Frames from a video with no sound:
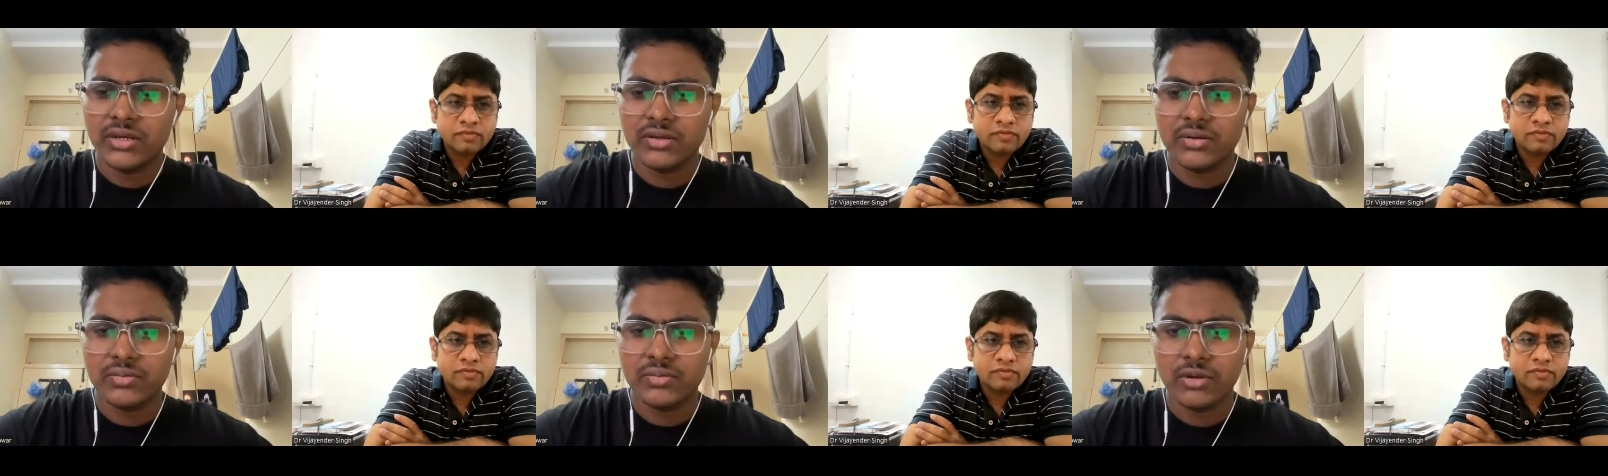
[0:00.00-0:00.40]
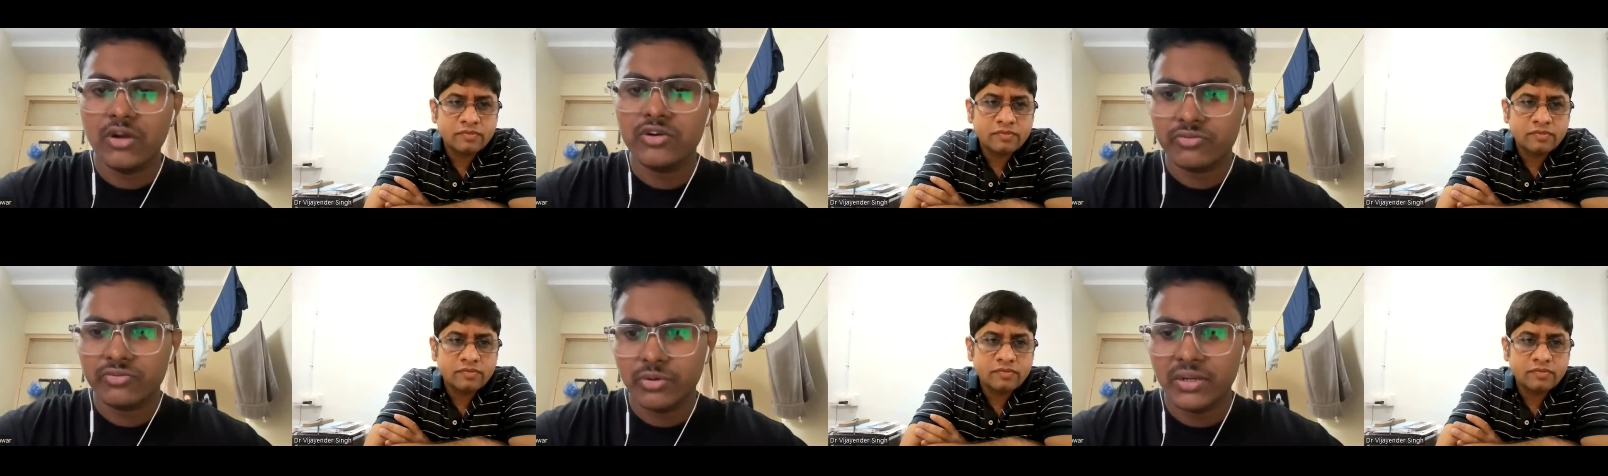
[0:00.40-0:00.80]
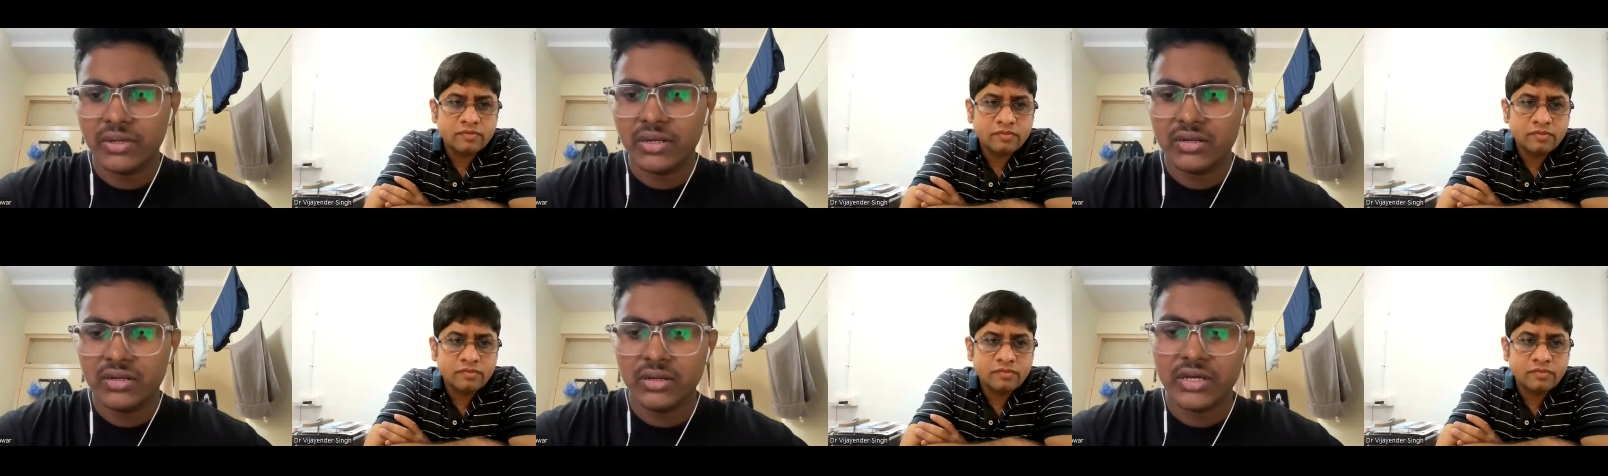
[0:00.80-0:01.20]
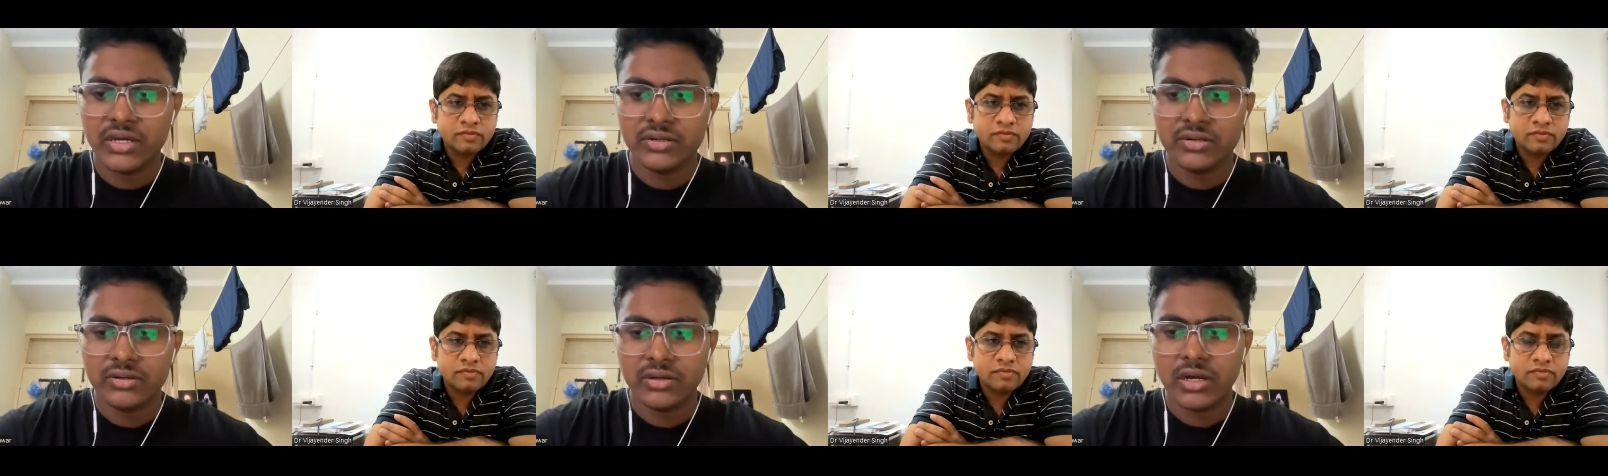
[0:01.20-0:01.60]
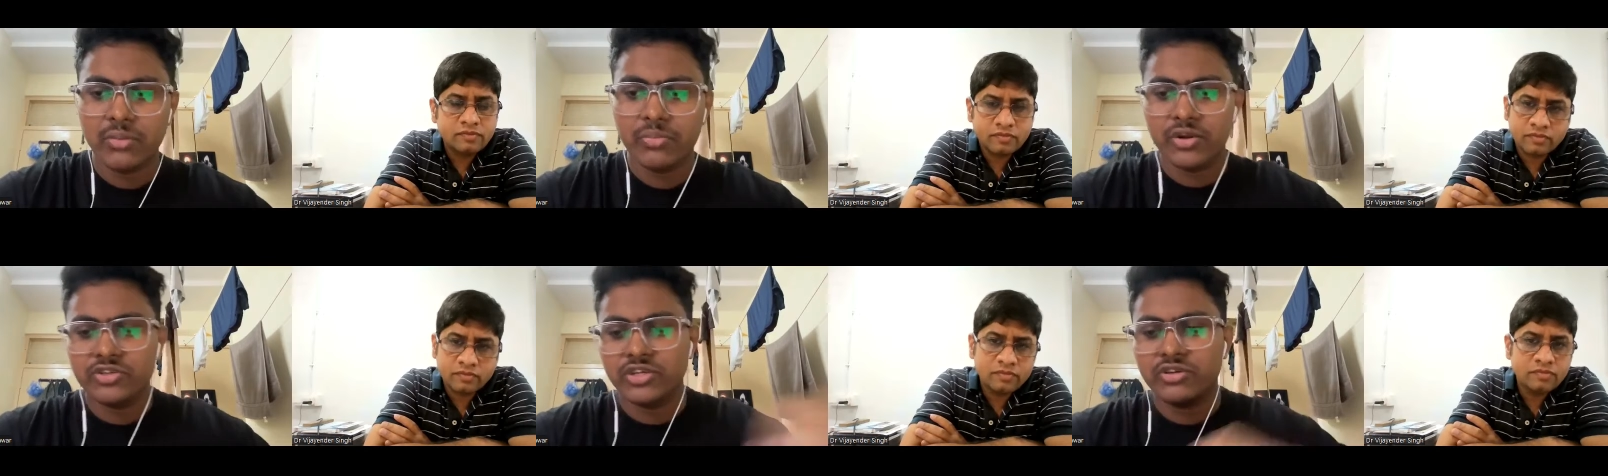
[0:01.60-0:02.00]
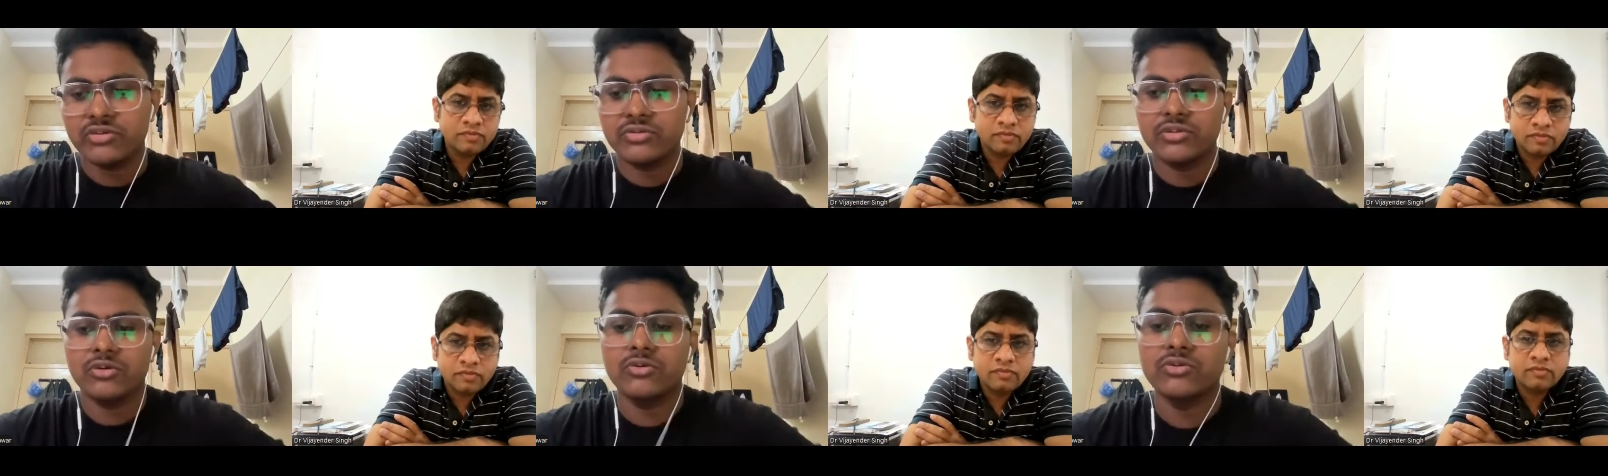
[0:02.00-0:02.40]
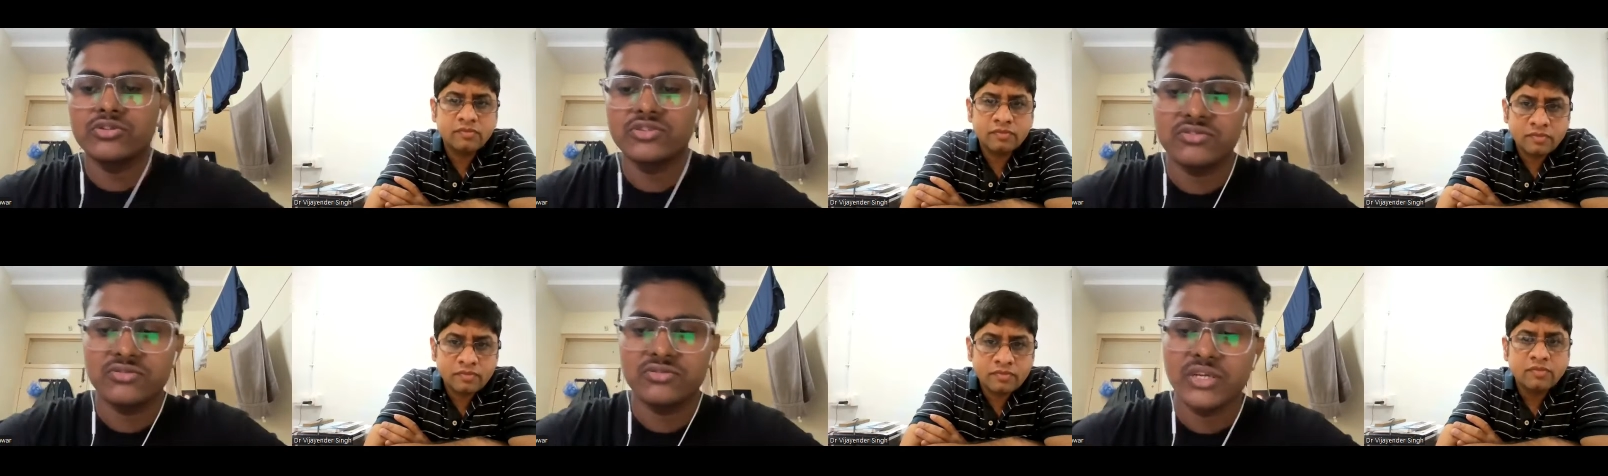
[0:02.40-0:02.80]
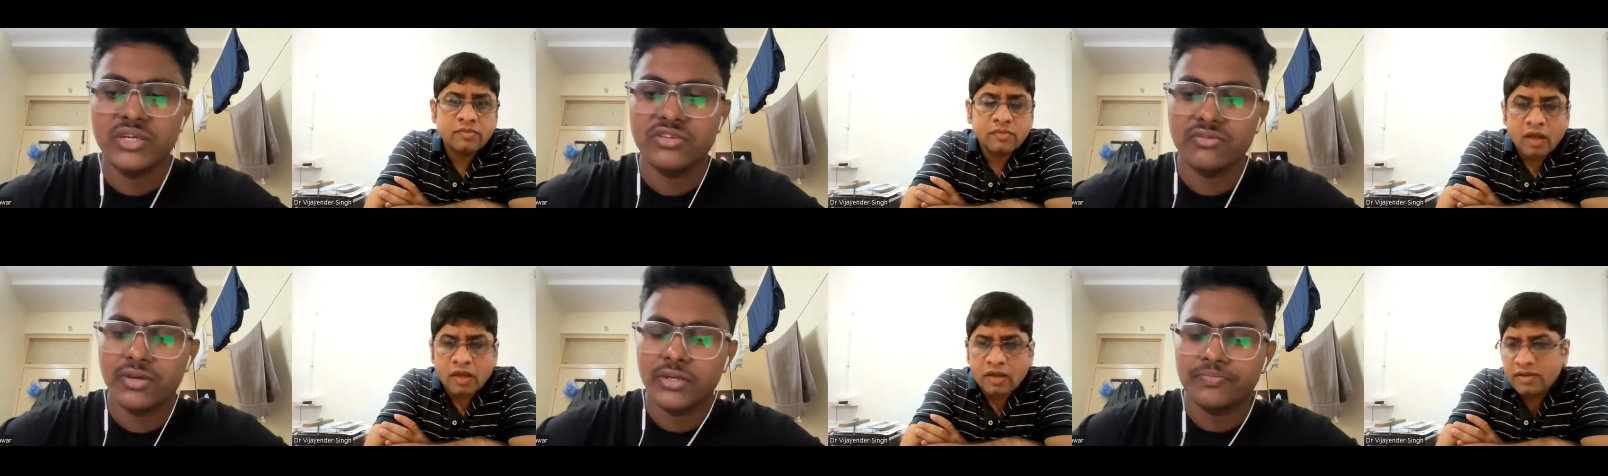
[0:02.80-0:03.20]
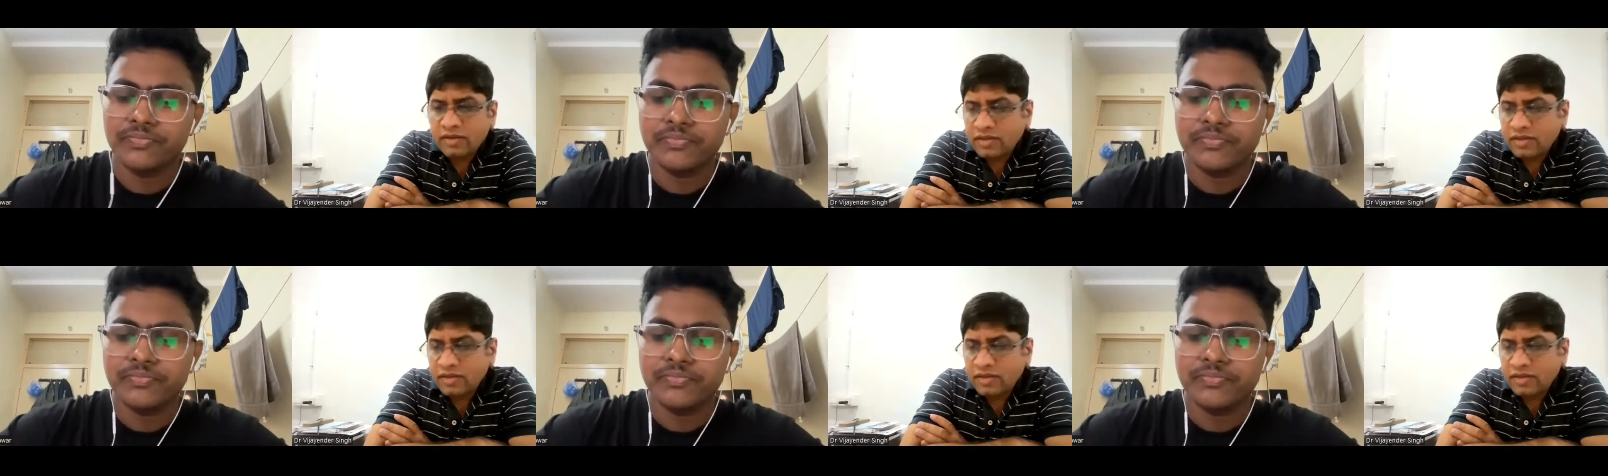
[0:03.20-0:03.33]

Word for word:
Speaker 1: A lot of people are approaching the courses, that's why.